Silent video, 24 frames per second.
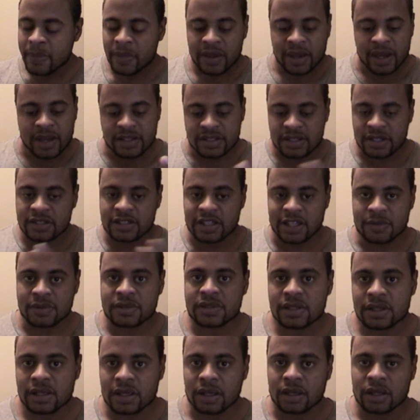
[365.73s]
It's the same
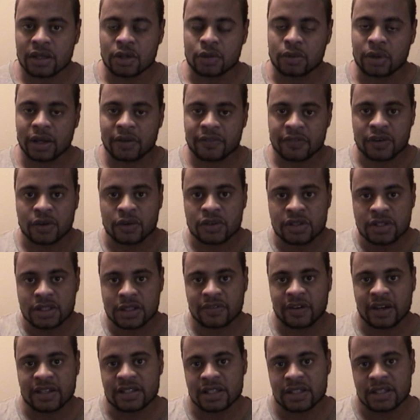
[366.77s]
thing. You have your sense of
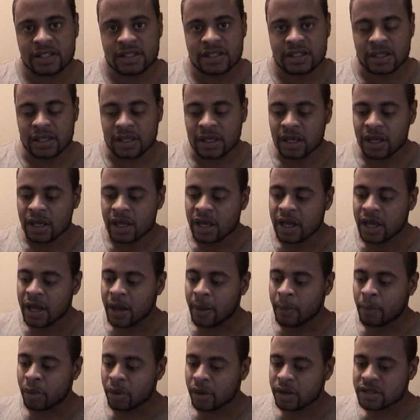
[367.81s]
identity,
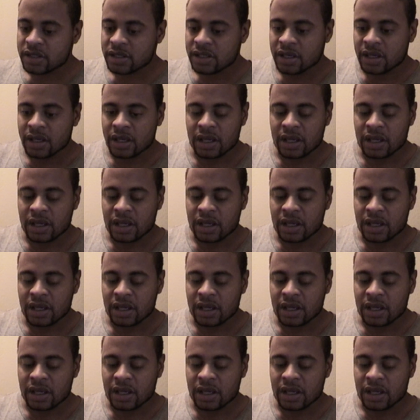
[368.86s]
but